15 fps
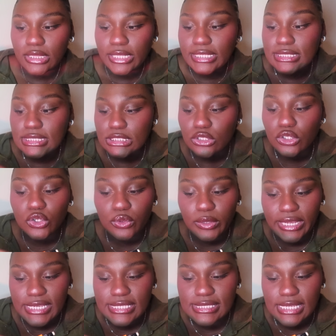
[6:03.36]
Like, still
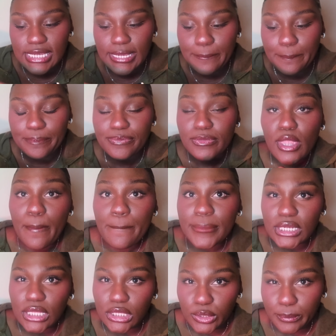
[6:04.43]
crazy,
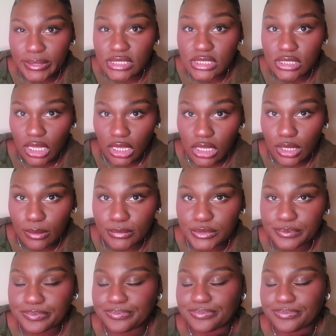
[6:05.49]
but a little bit tamed.